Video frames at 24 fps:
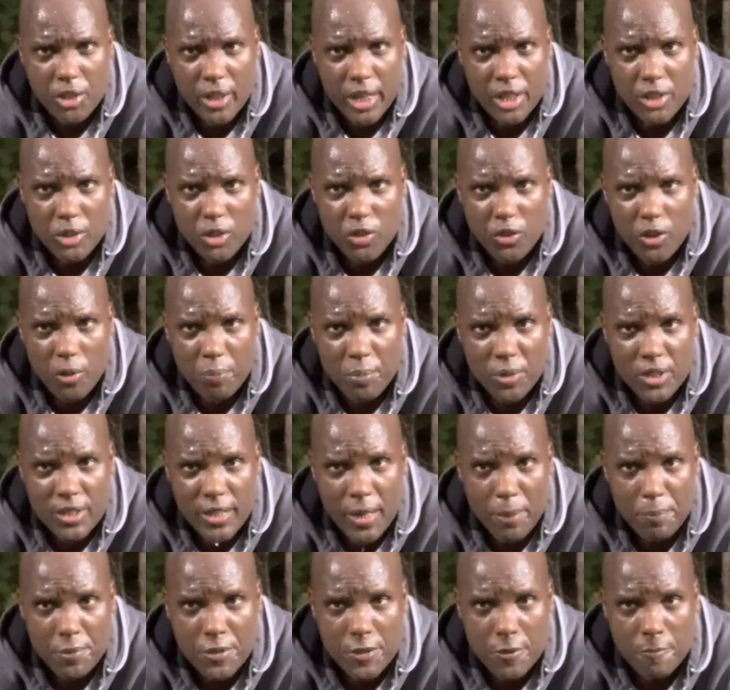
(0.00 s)
can do for
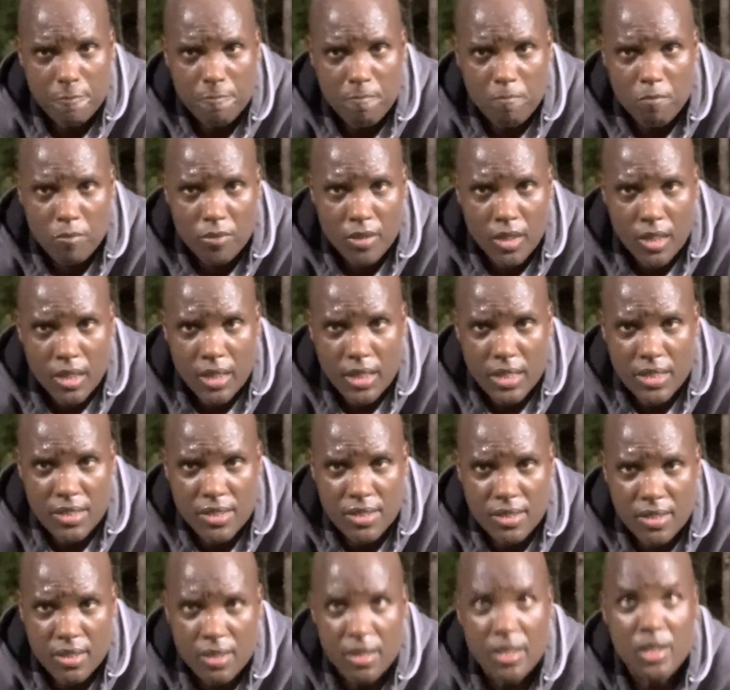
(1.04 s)
push-ups is
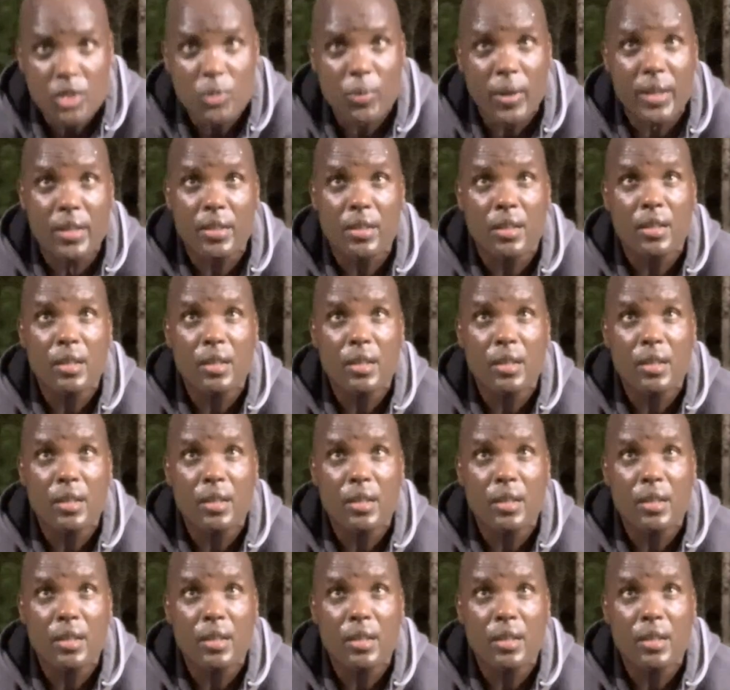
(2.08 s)
this one,